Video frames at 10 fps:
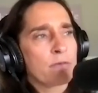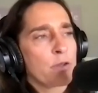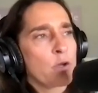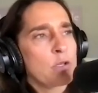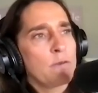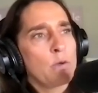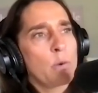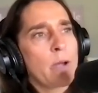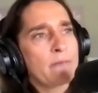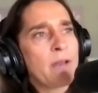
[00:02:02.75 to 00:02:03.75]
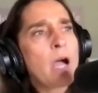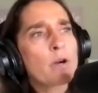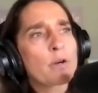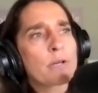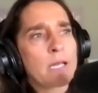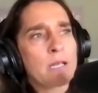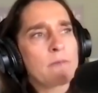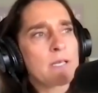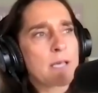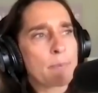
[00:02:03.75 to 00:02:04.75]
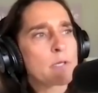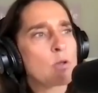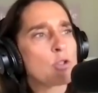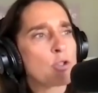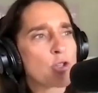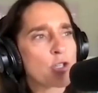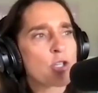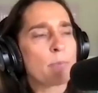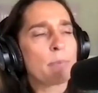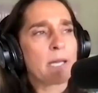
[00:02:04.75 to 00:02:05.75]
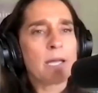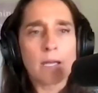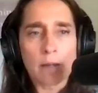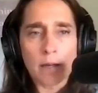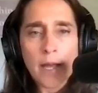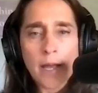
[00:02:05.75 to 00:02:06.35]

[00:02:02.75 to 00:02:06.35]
for those of you who have not heard any of these episodes and you're just jumping in,